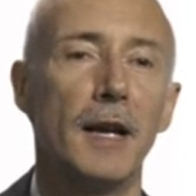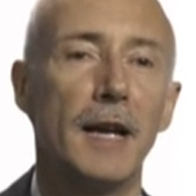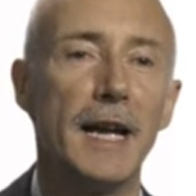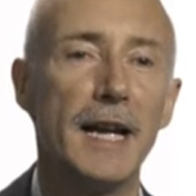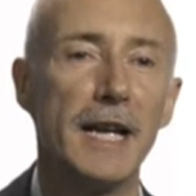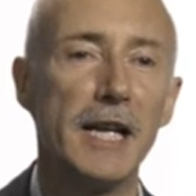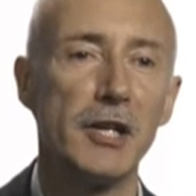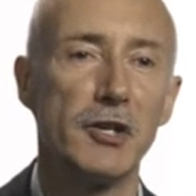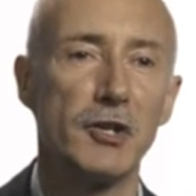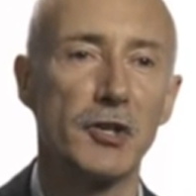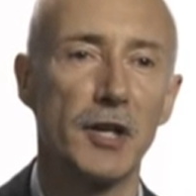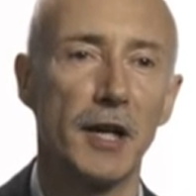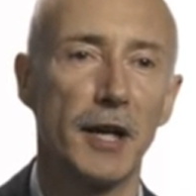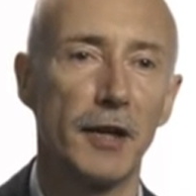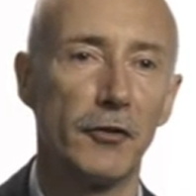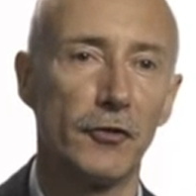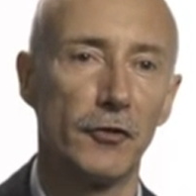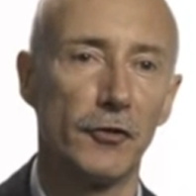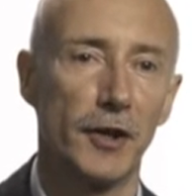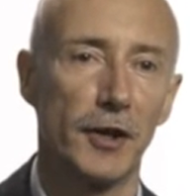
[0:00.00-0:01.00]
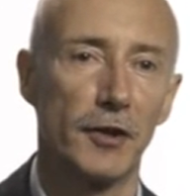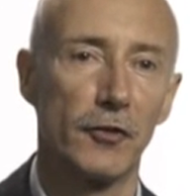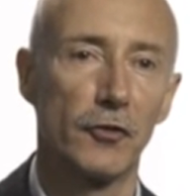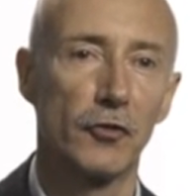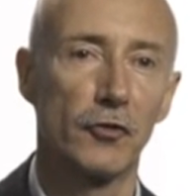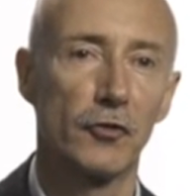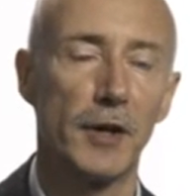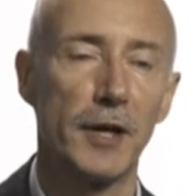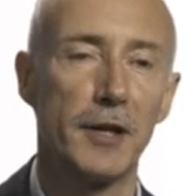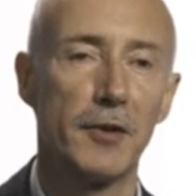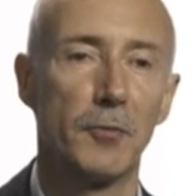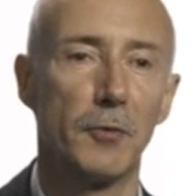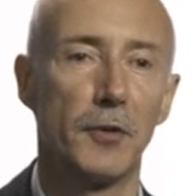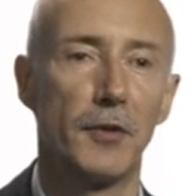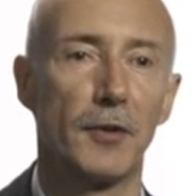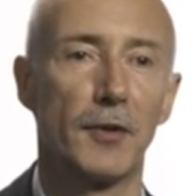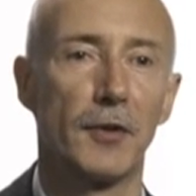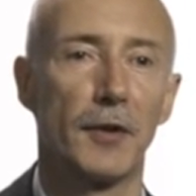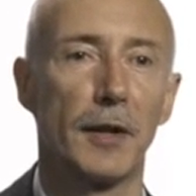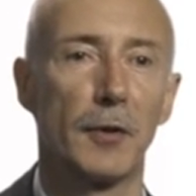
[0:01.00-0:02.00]
In each case, they're constrained
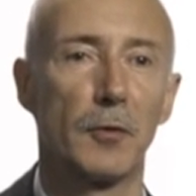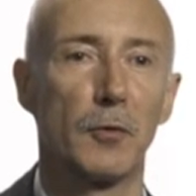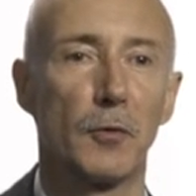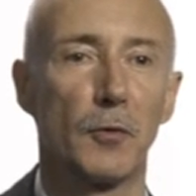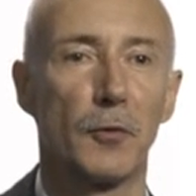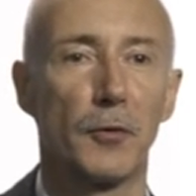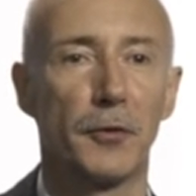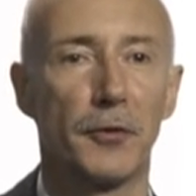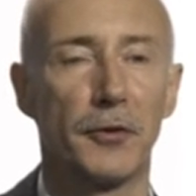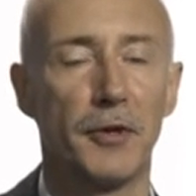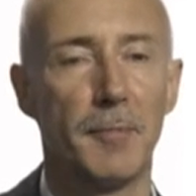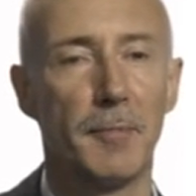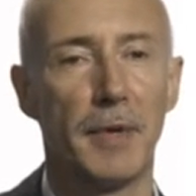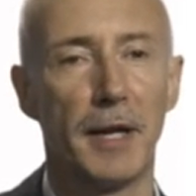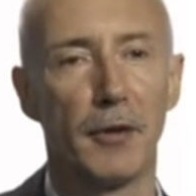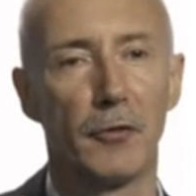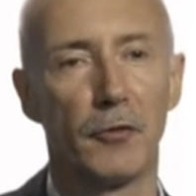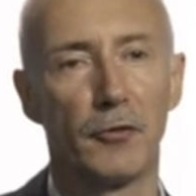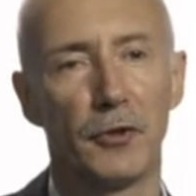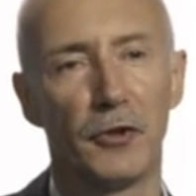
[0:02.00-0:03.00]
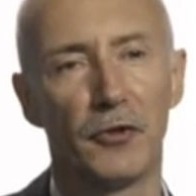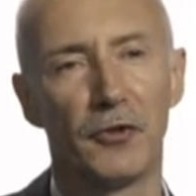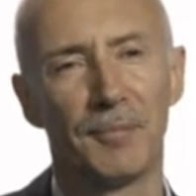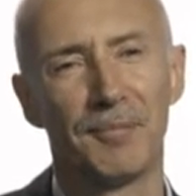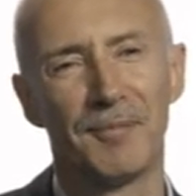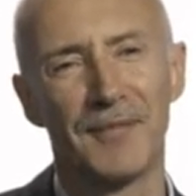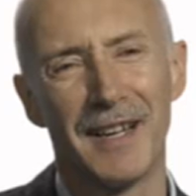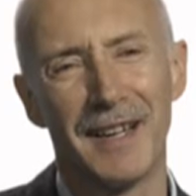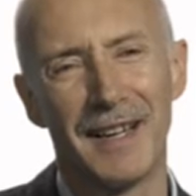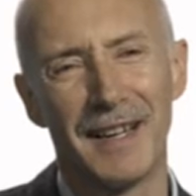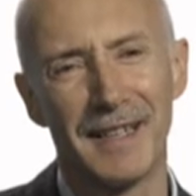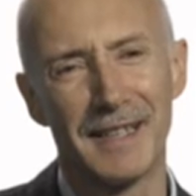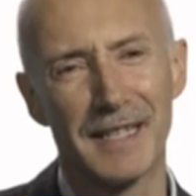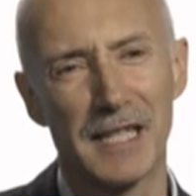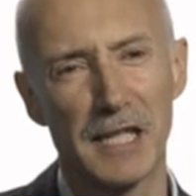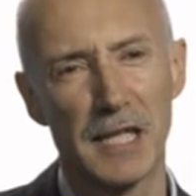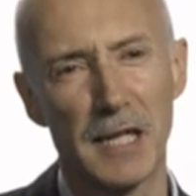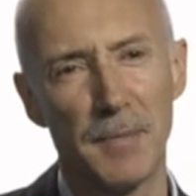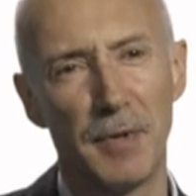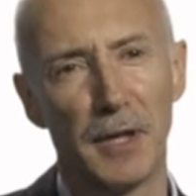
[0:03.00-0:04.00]
within the local authority boundaries, and
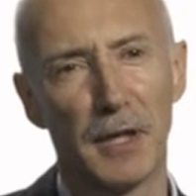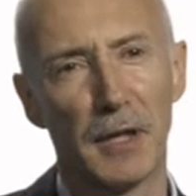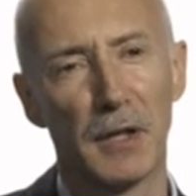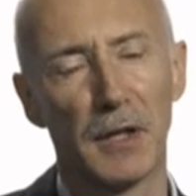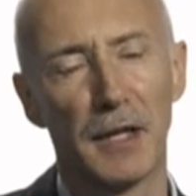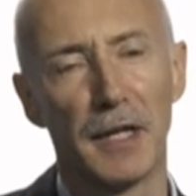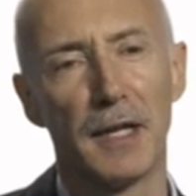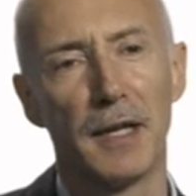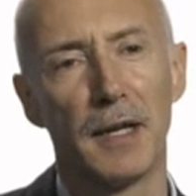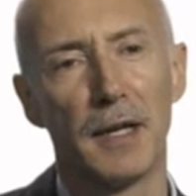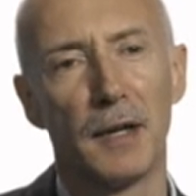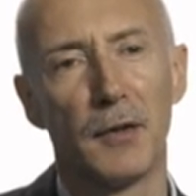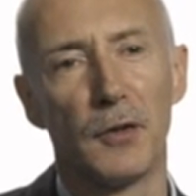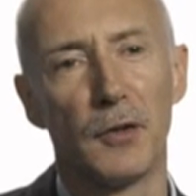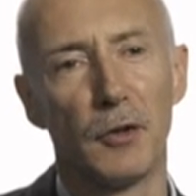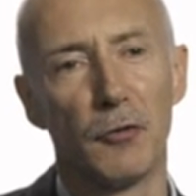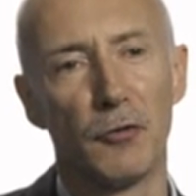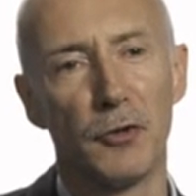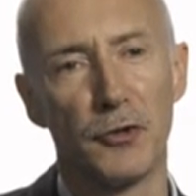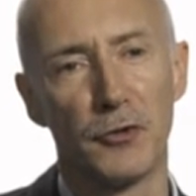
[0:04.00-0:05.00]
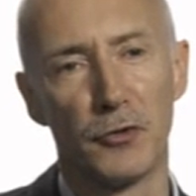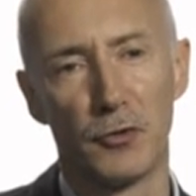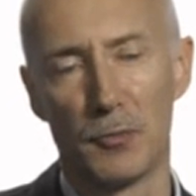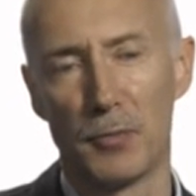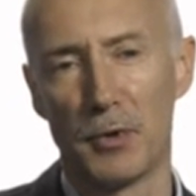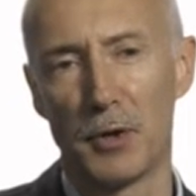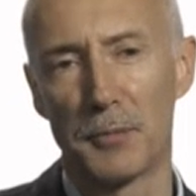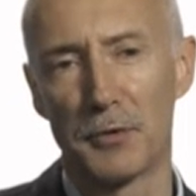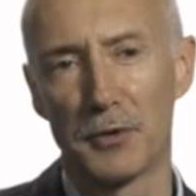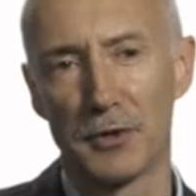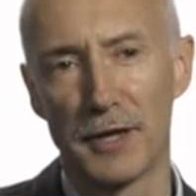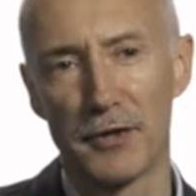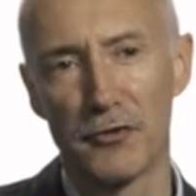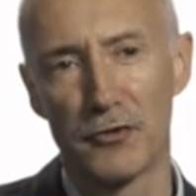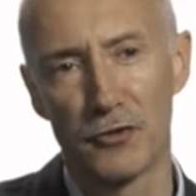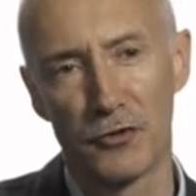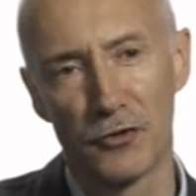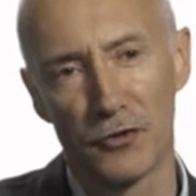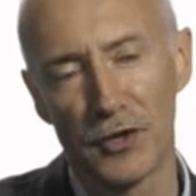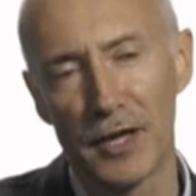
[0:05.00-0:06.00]
typically the original
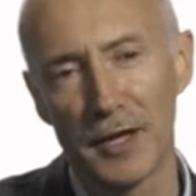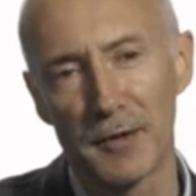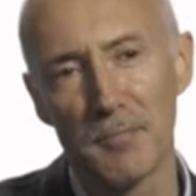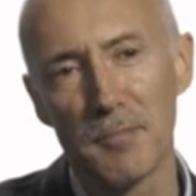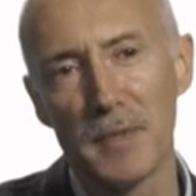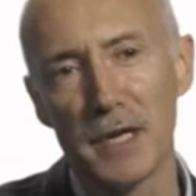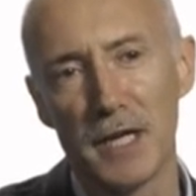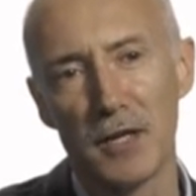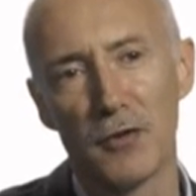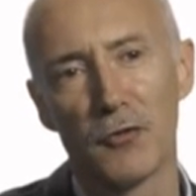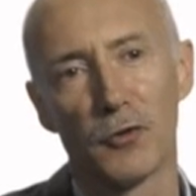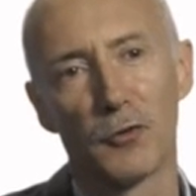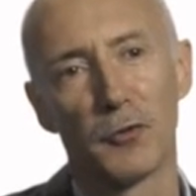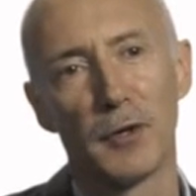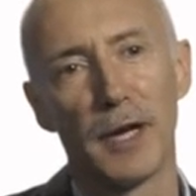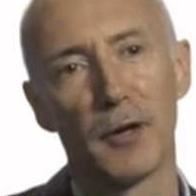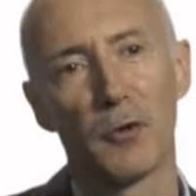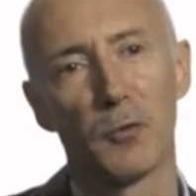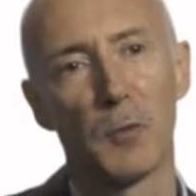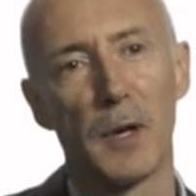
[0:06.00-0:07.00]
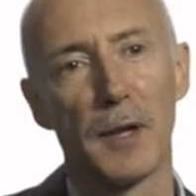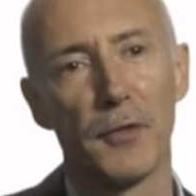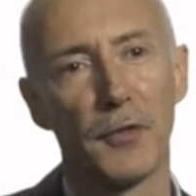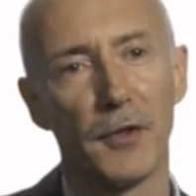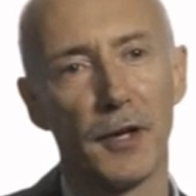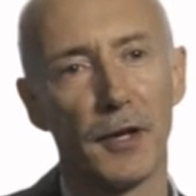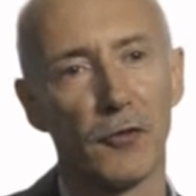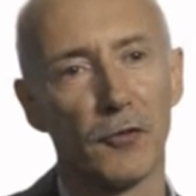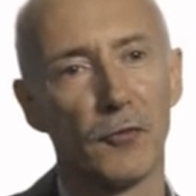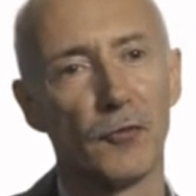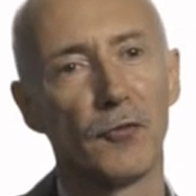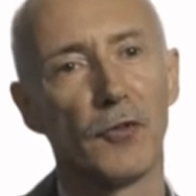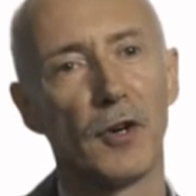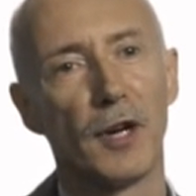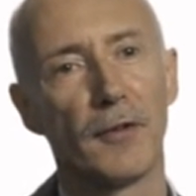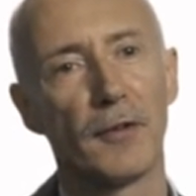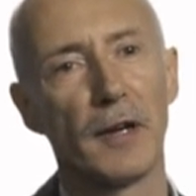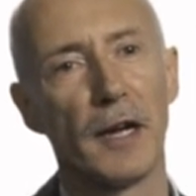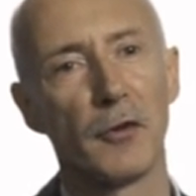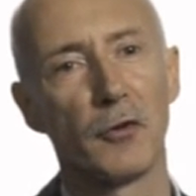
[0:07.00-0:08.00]
populations had a mean of around
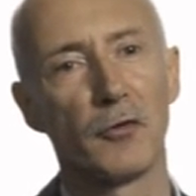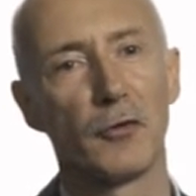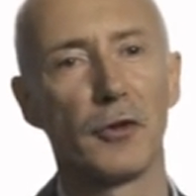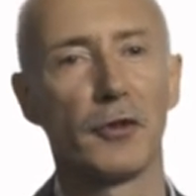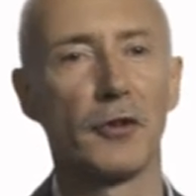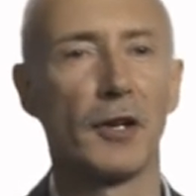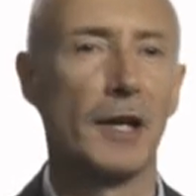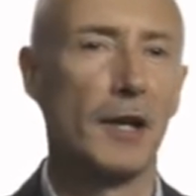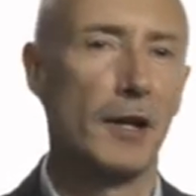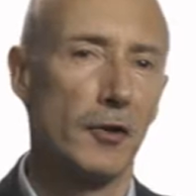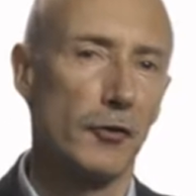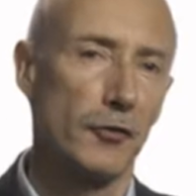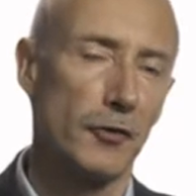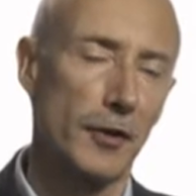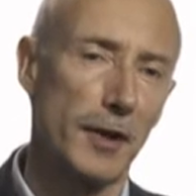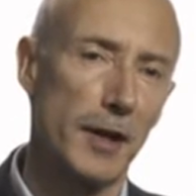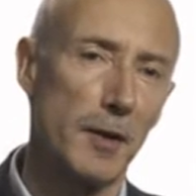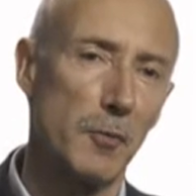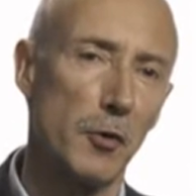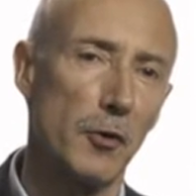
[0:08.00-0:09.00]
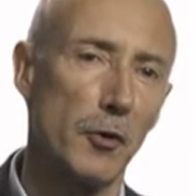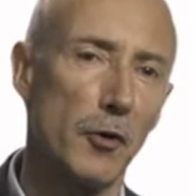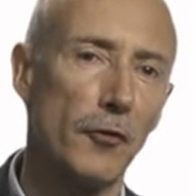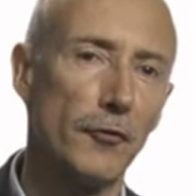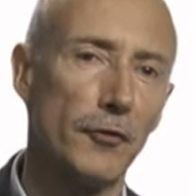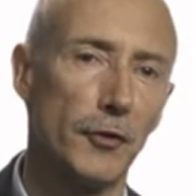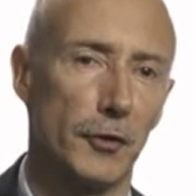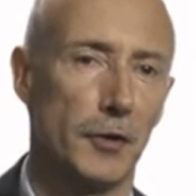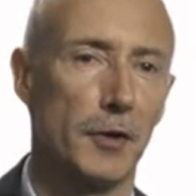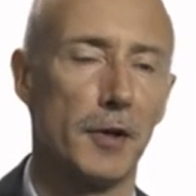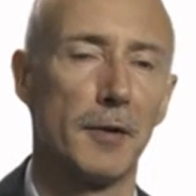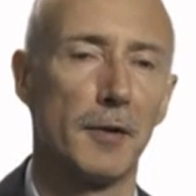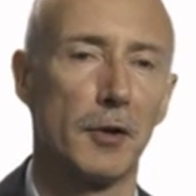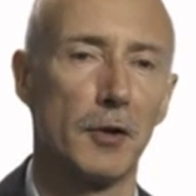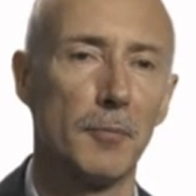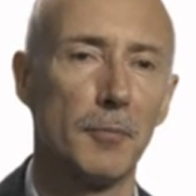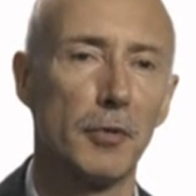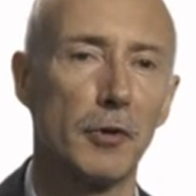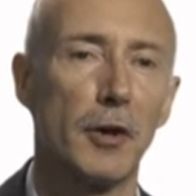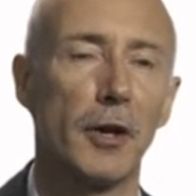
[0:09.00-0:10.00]
1,500, so they would often
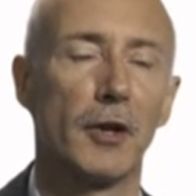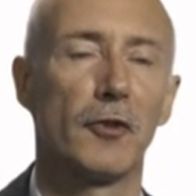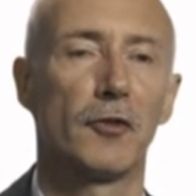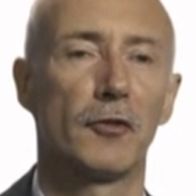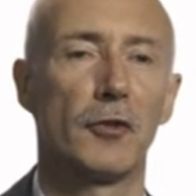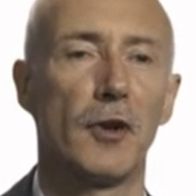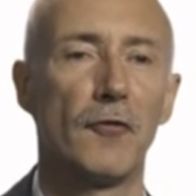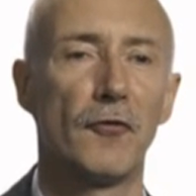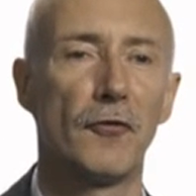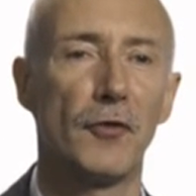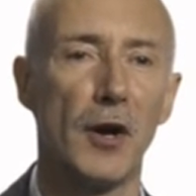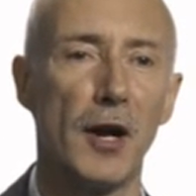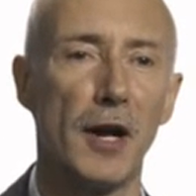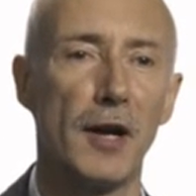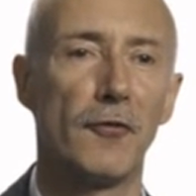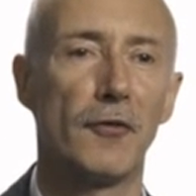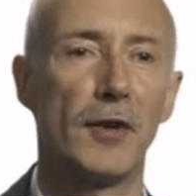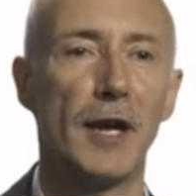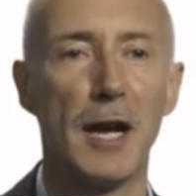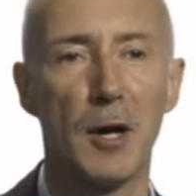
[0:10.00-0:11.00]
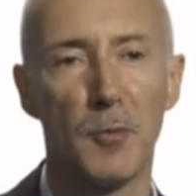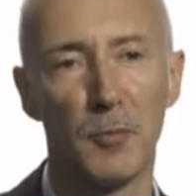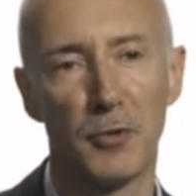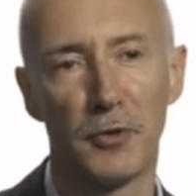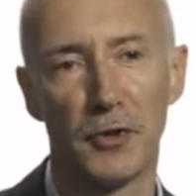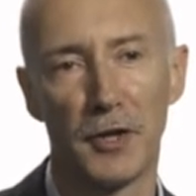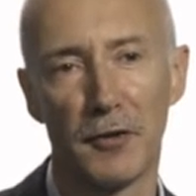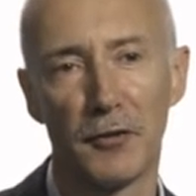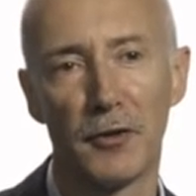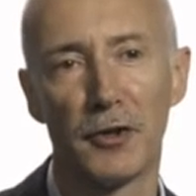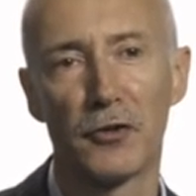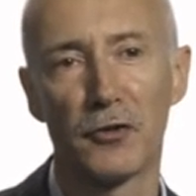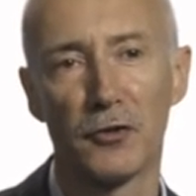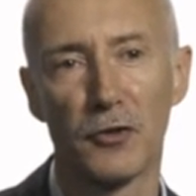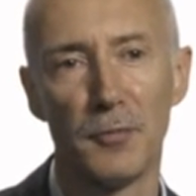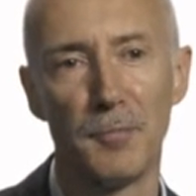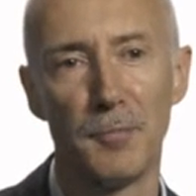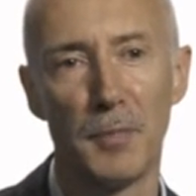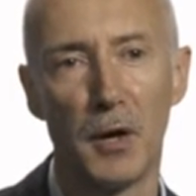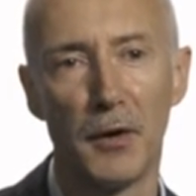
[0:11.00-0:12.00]
comprise five output areas
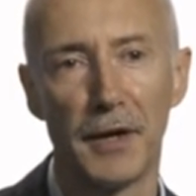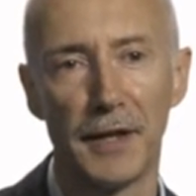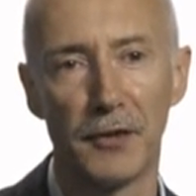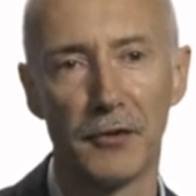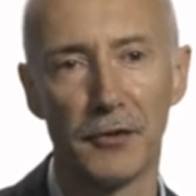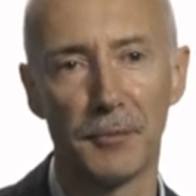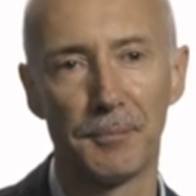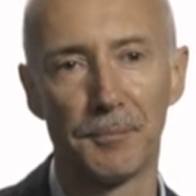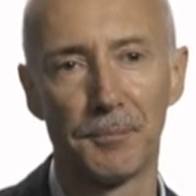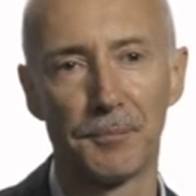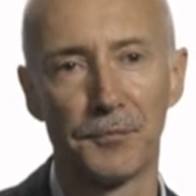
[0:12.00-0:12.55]
combined.